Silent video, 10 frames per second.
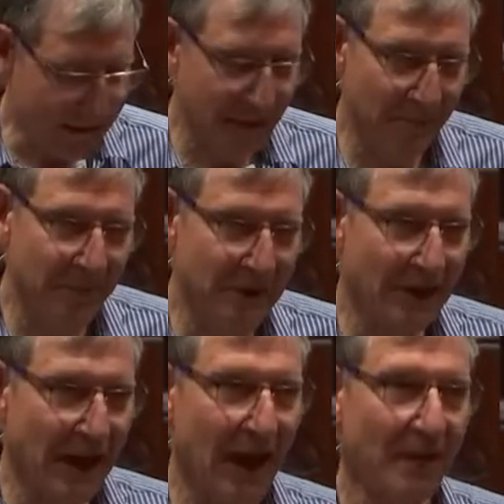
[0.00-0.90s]

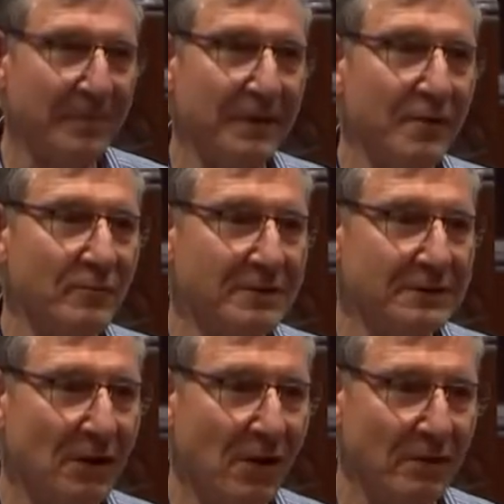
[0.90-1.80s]
something happened that was
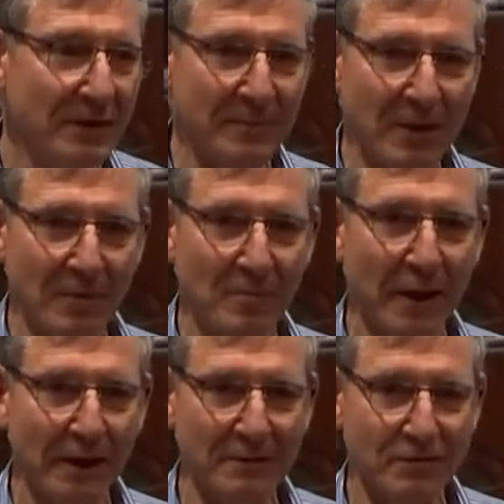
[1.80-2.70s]
totally beyond
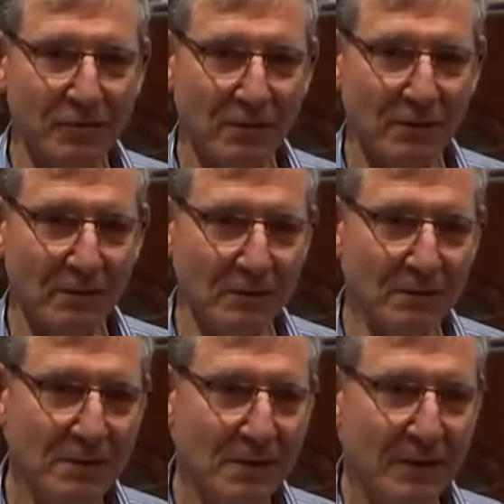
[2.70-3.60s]
my
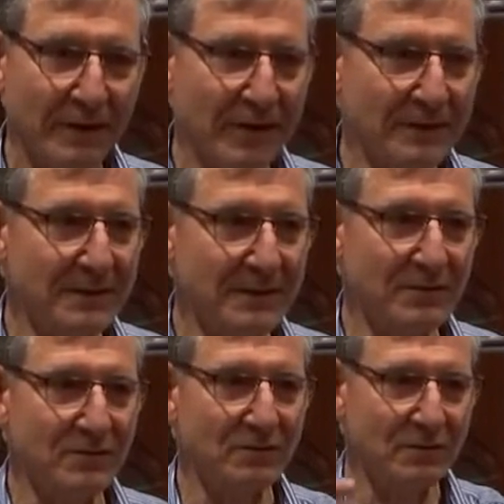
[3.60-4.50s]
control that
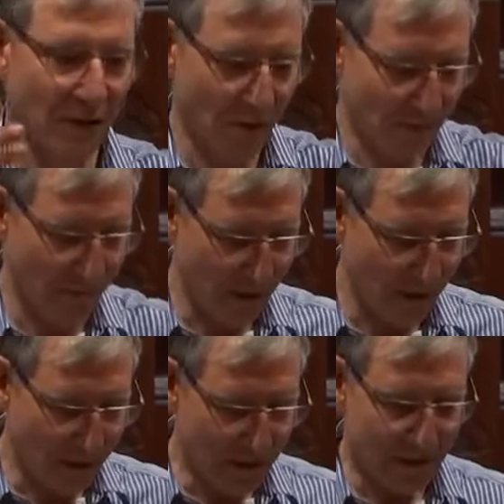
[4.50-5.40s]
just took over
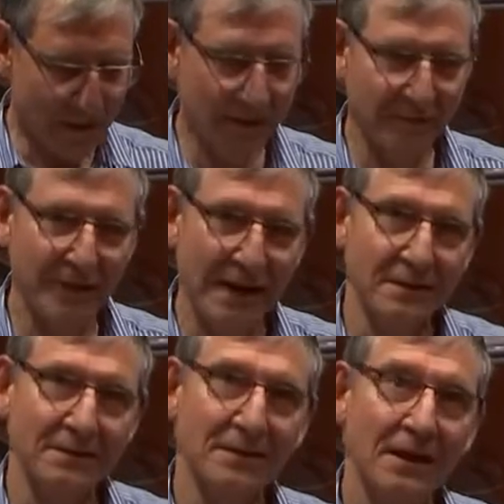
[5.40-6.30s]

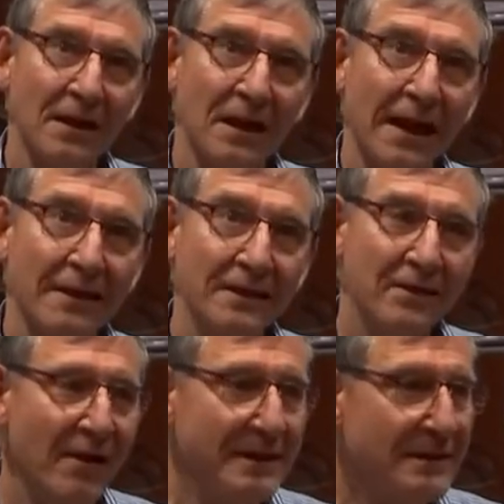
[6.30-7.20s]
events. And in
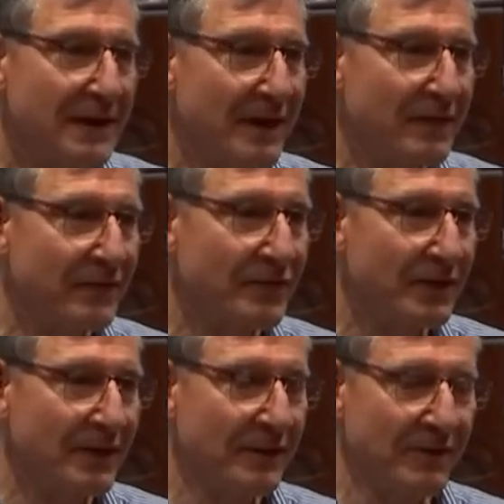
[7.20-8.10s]

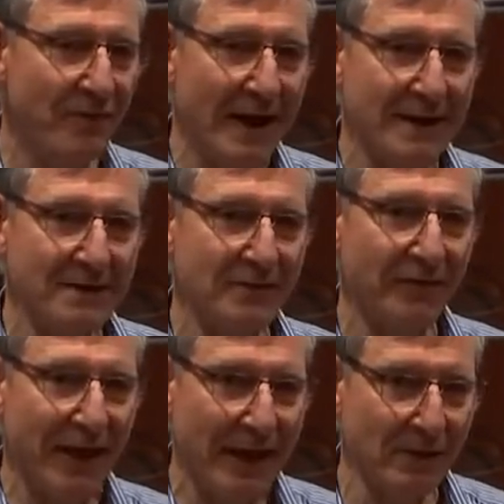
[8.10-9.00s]
1983, the rains
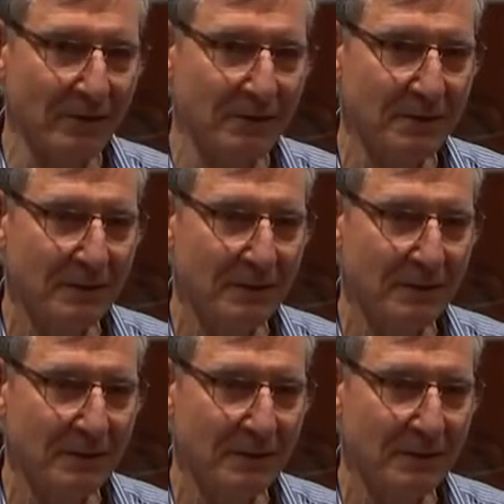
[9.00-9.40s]
failed,